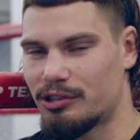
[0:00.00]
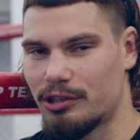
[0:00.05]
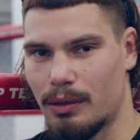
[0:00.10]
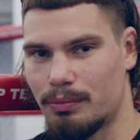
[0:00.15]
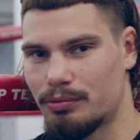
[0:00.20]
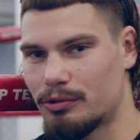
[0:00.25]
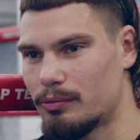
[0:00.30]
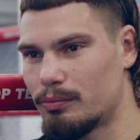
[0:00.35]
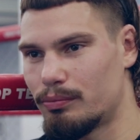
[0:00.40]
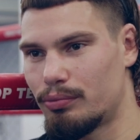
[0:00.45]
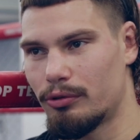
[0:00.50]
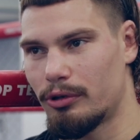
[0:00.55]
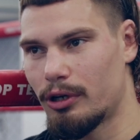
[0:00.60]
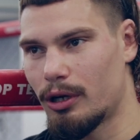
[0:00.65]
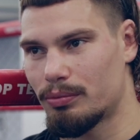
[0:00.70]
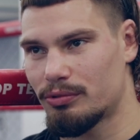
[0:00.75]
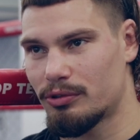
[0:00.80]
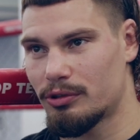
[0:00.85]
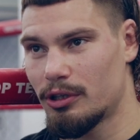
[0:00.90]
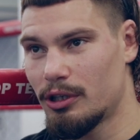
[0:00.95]
ups and pull
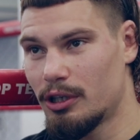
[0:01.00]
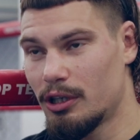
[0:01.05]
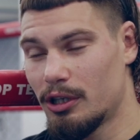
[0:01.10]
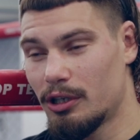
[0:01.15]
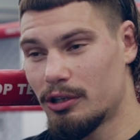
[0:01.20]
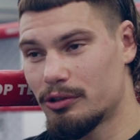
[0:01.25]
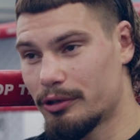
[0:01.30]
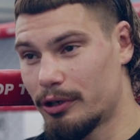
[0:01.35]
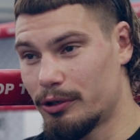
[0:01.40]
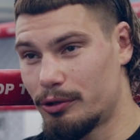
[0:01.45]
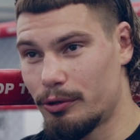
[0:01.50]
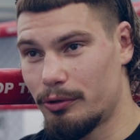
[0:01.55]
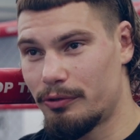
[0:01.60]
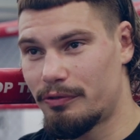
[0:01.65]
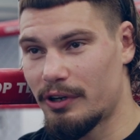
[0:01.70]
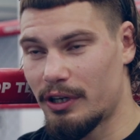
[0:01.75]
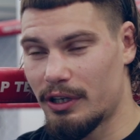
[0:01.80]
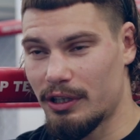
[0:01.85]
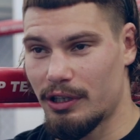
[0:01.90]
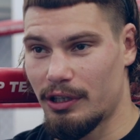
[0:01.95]
ups. So I do
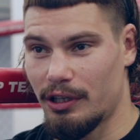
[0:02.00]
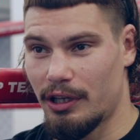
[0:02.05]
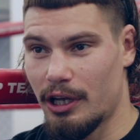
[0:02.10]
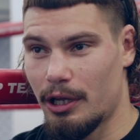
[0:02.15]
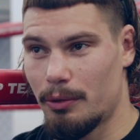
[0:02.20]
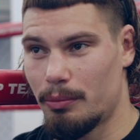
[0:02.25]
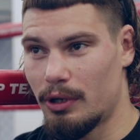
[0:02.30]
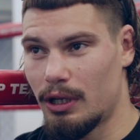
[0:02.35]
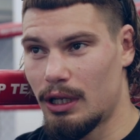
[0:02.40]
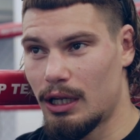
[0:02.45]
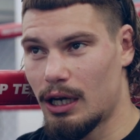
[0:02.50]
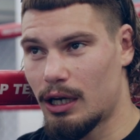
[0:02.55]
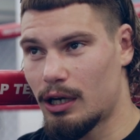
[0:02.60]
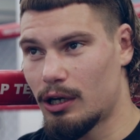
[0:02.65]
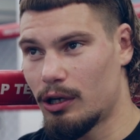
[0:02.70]
think it gave me like